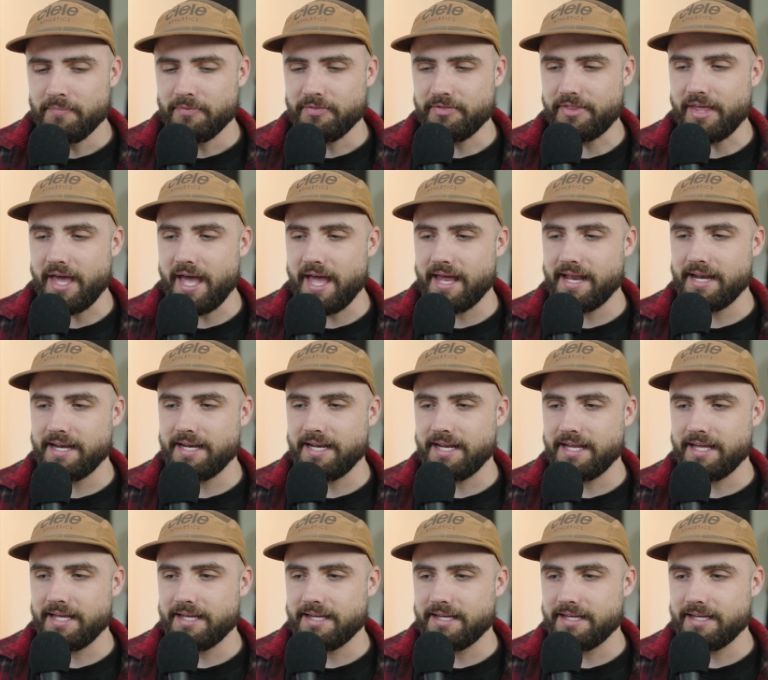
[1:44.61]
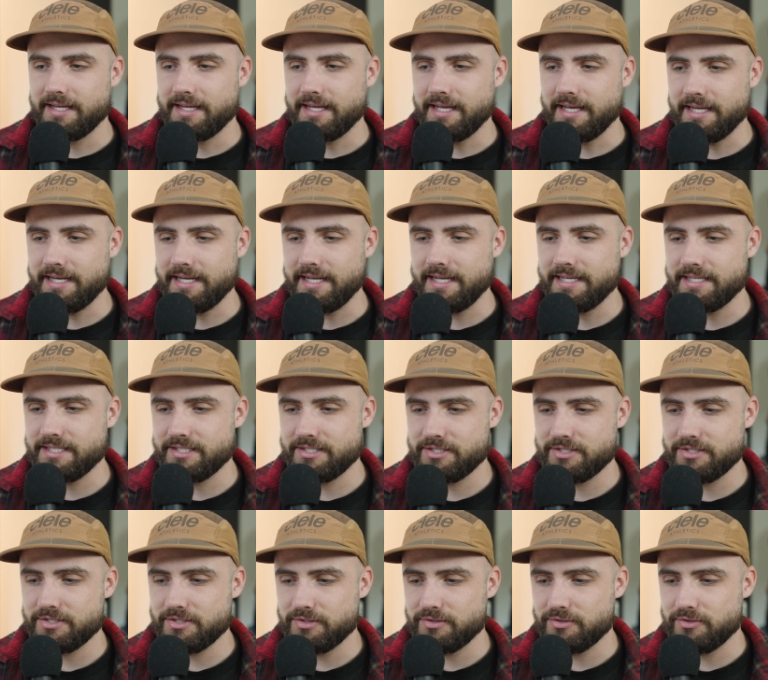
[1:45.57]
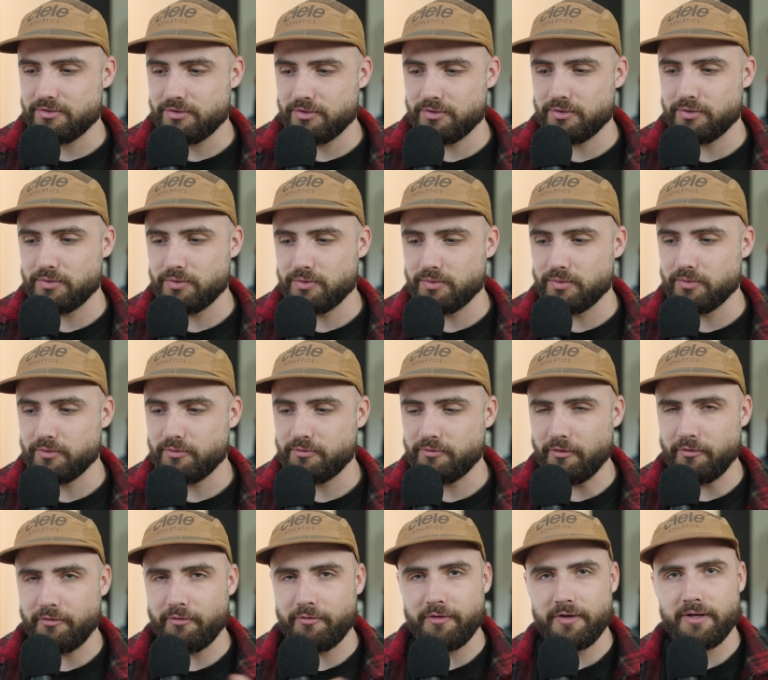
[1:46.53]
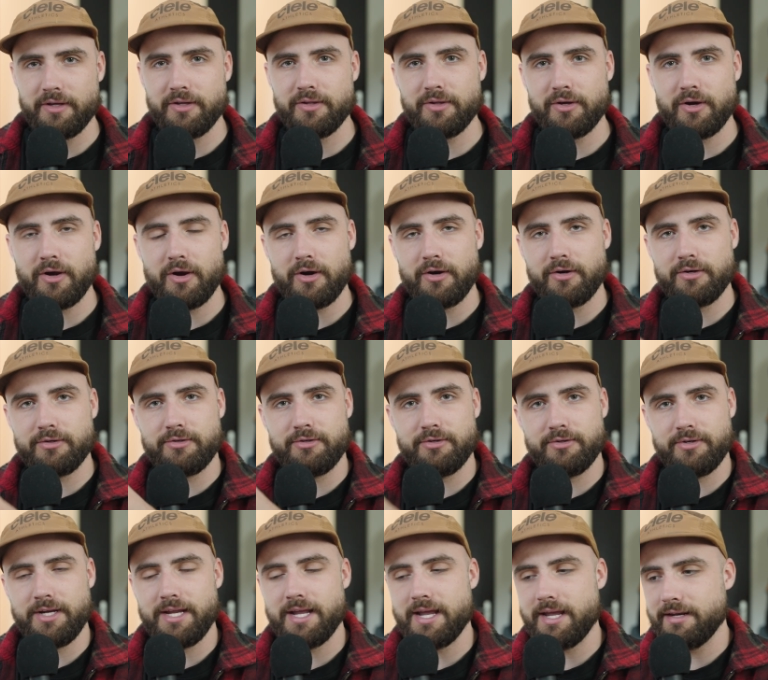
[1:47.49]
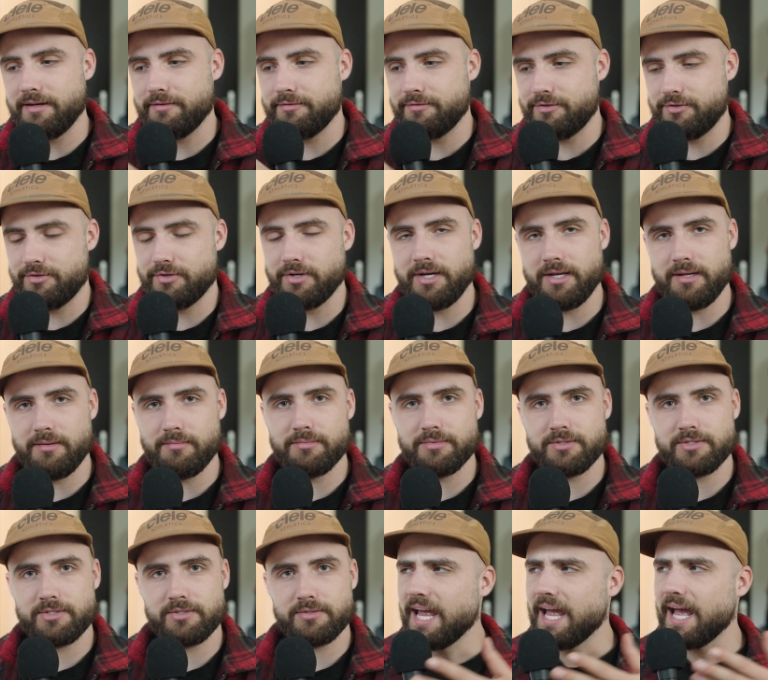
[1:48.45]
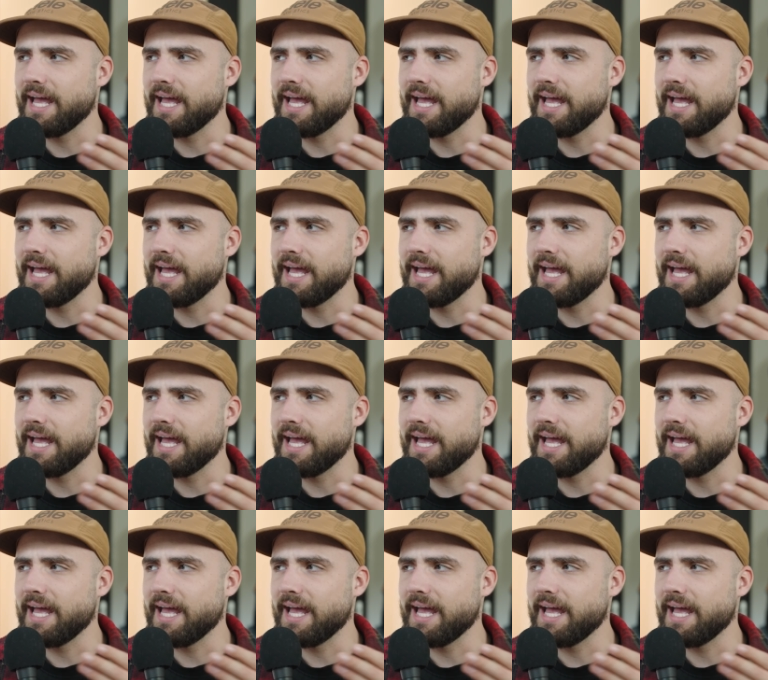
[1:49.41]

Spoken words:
than it is to fulfill our creative dreams.